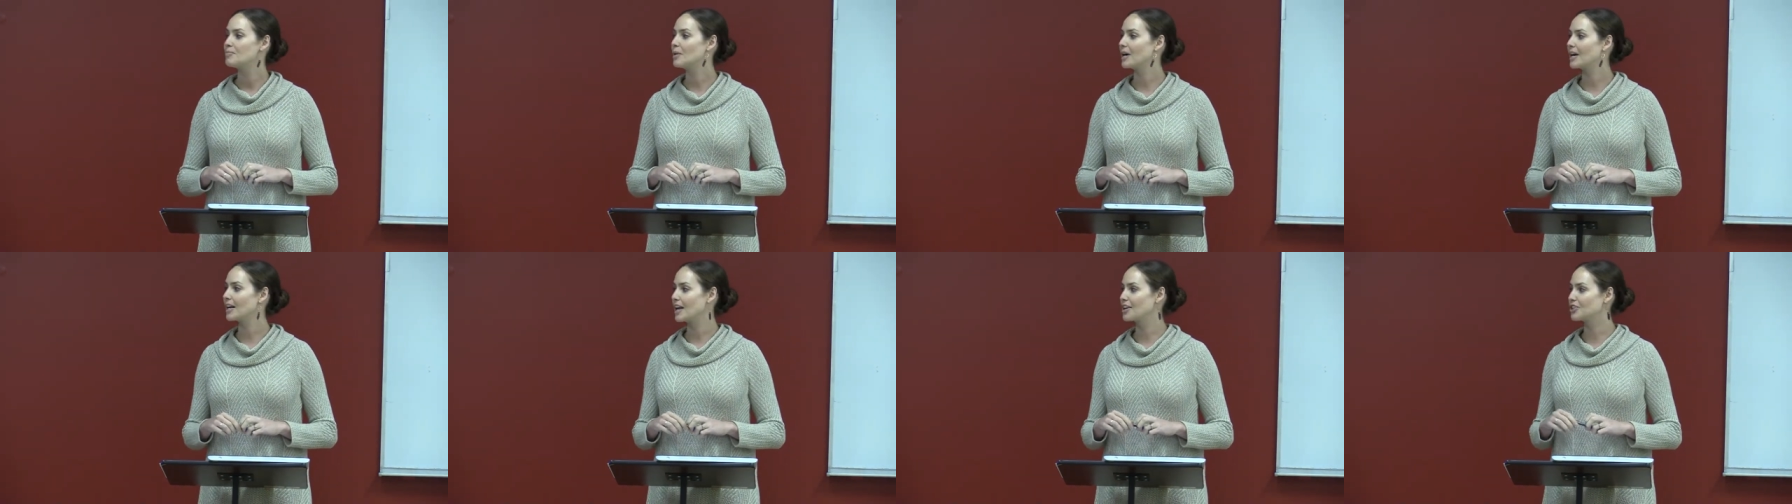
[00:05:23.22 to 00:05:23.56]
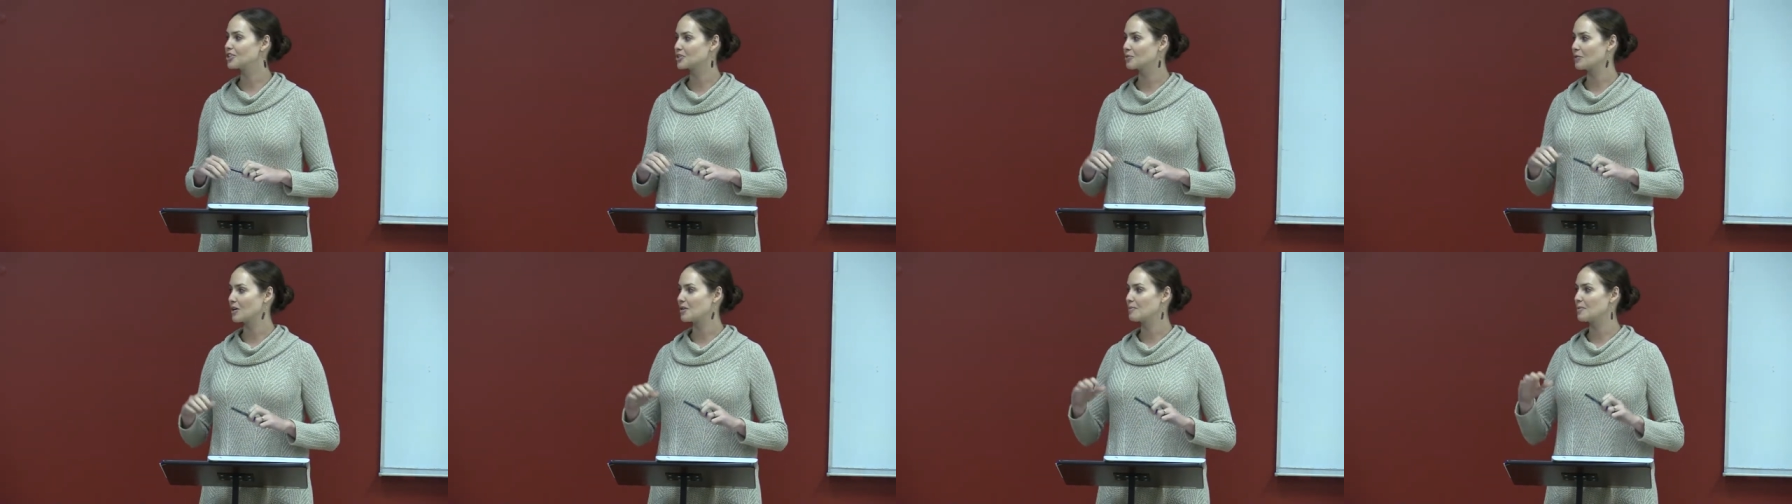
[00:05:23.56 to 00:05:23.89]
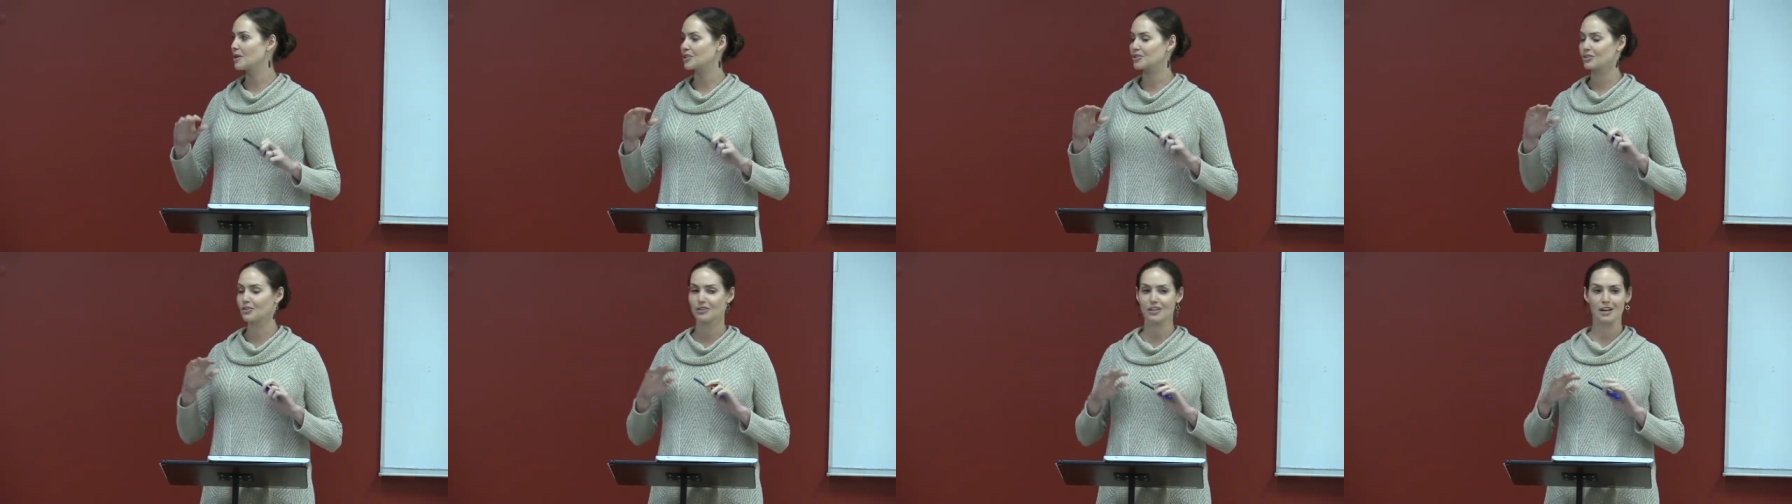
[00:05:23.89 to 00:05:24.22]
but I just want to
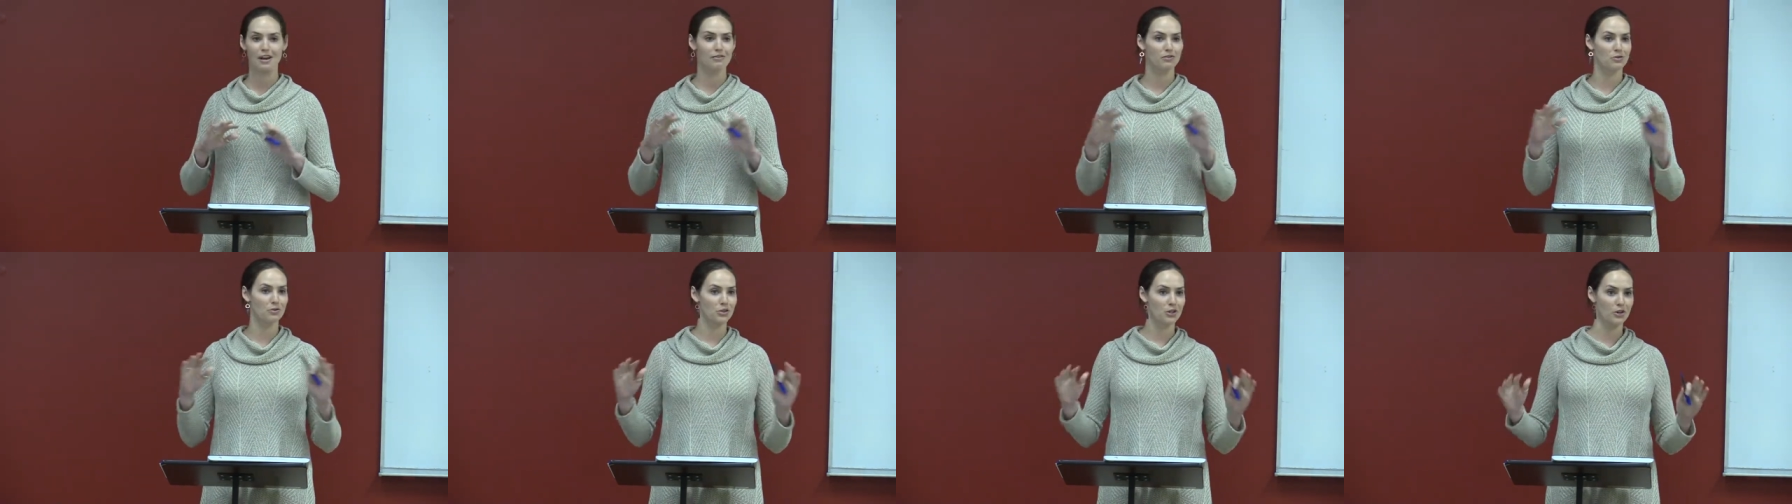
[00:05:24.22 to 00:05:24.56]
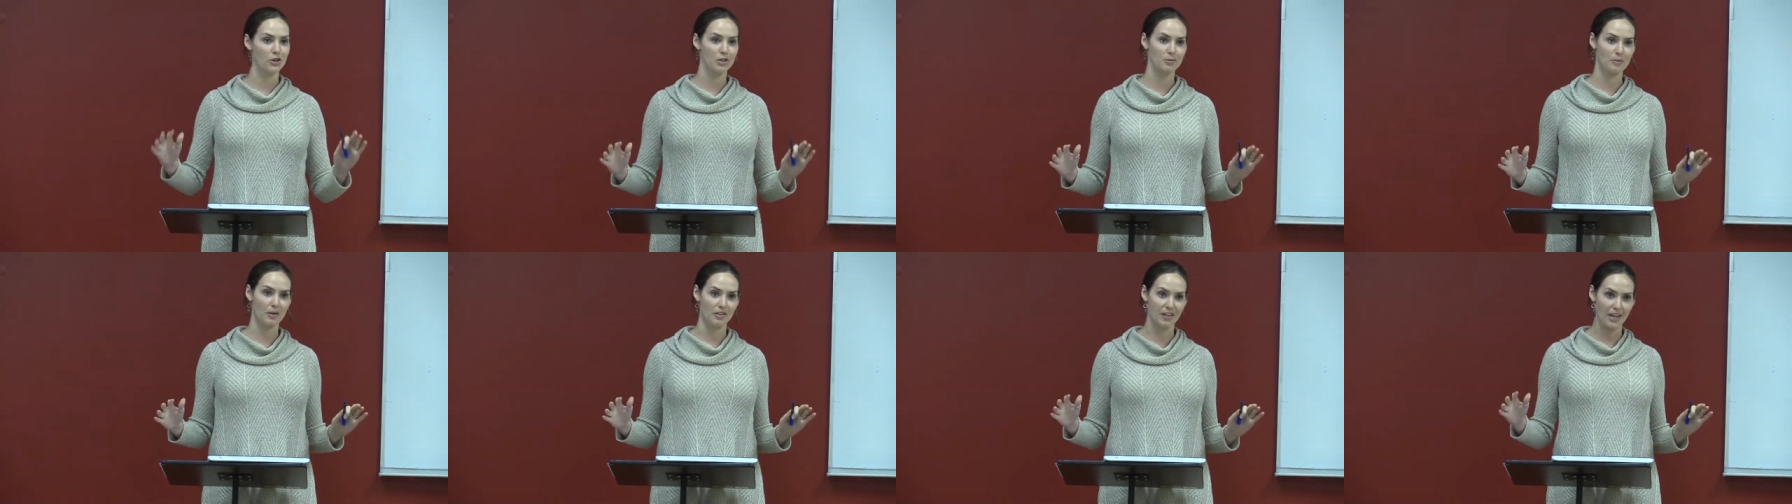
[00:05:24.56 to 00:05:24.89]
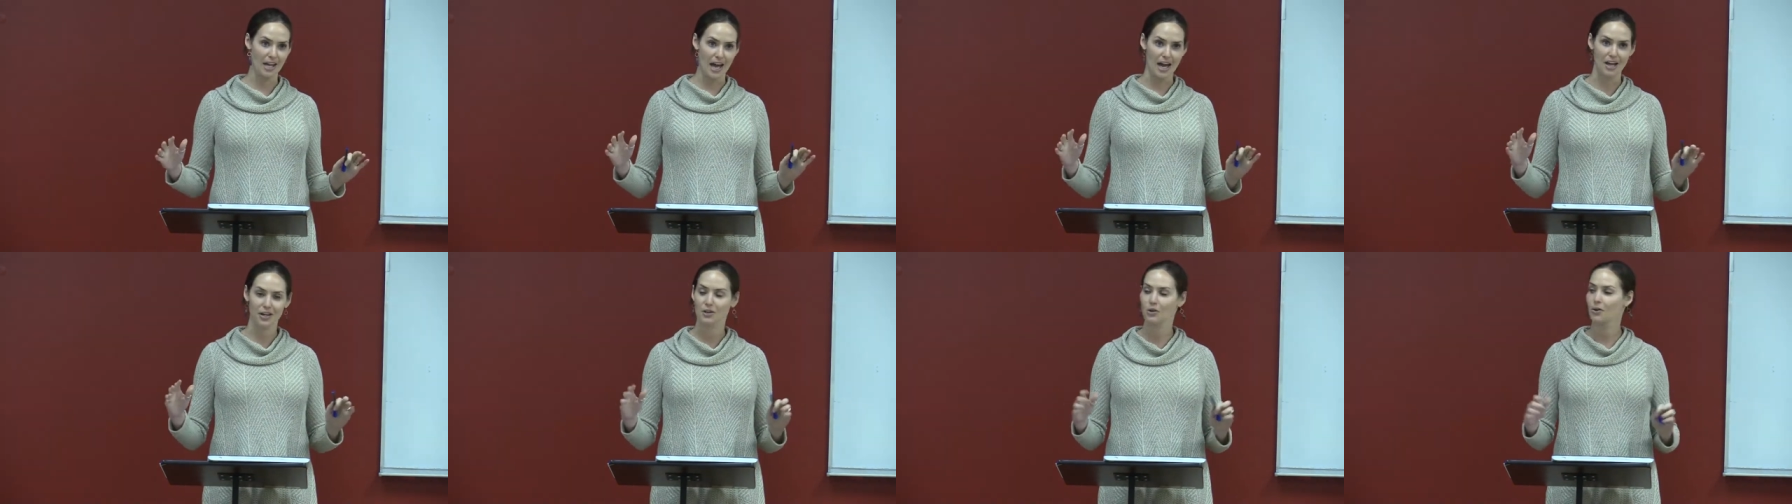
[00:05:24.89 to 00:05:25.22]
make sure that everyone knows about the
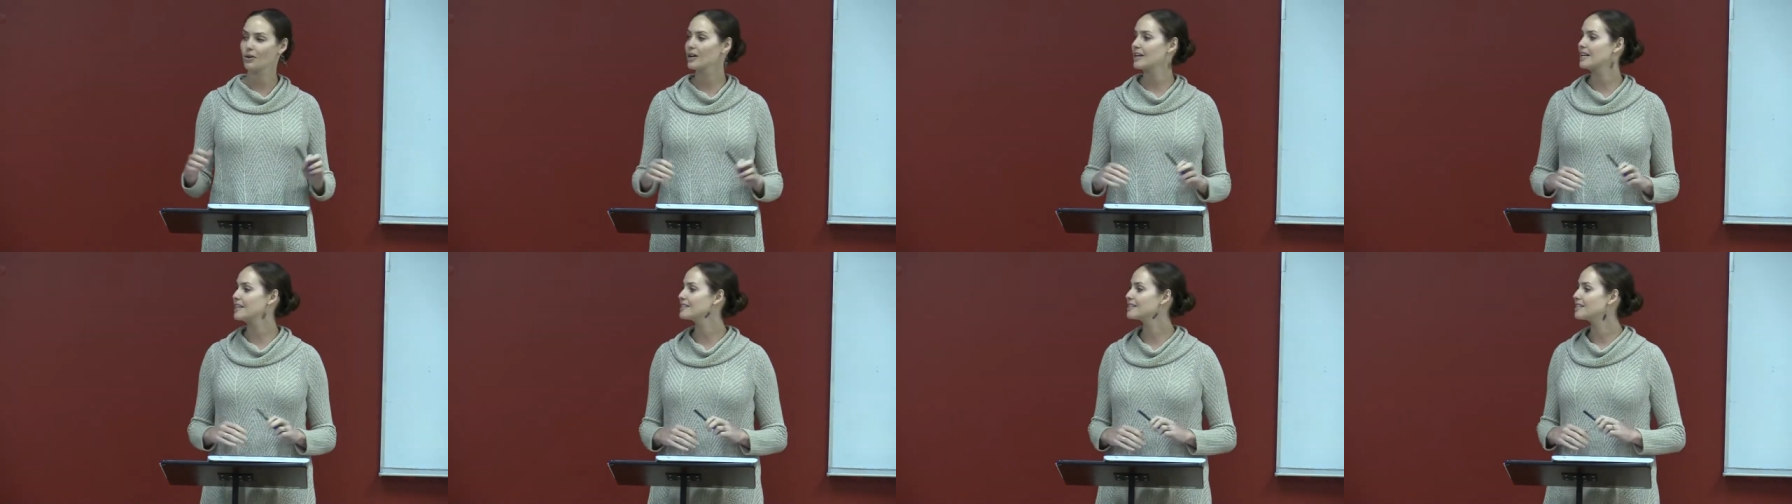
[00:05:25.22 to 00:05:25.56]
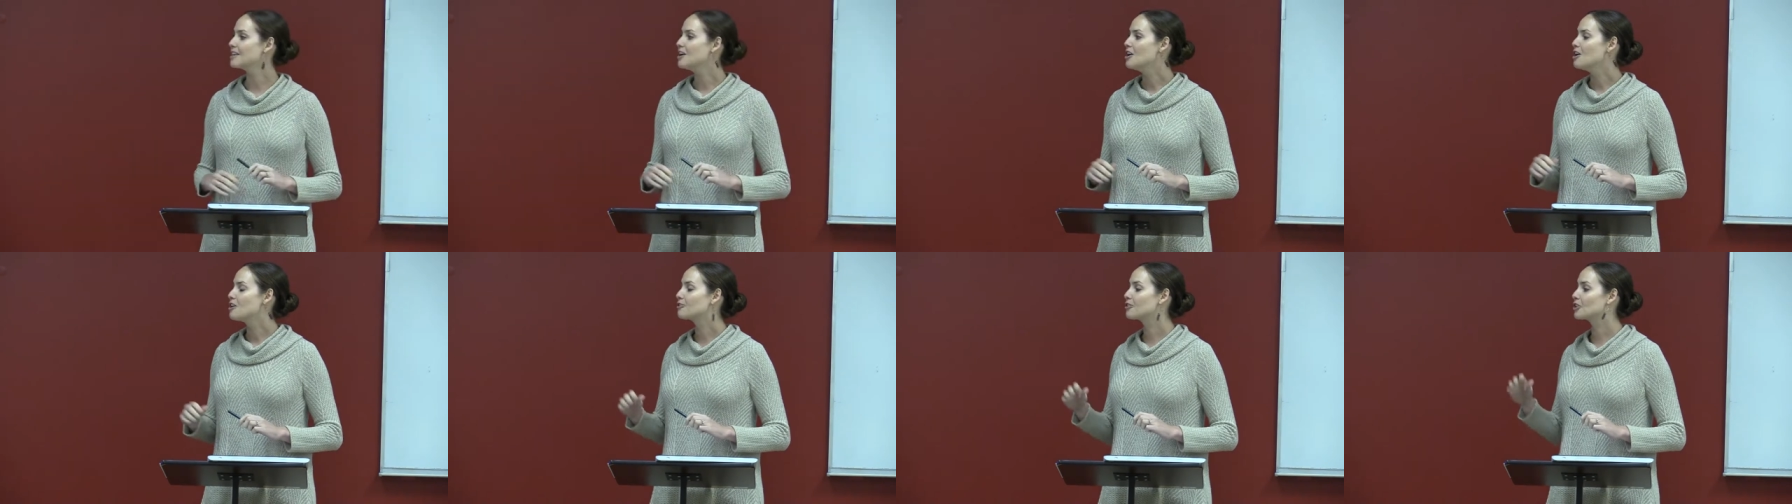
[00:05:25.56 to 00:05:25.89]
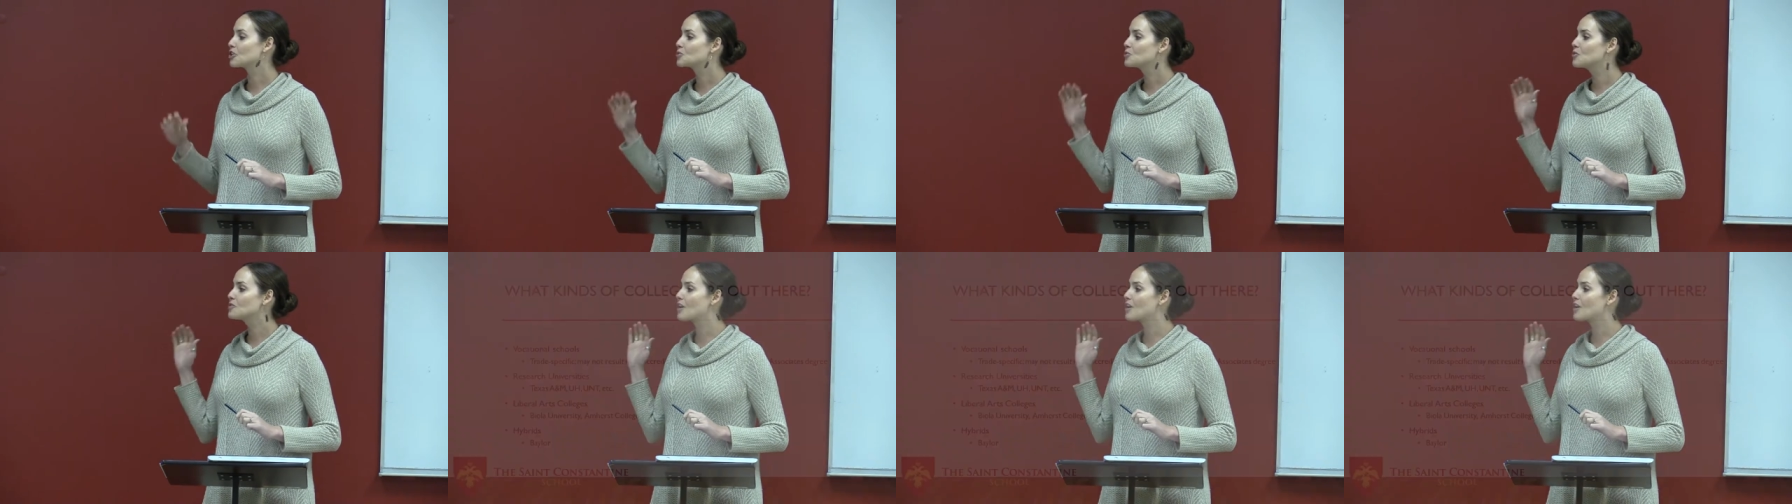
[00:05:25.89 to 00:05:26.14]
categories. First,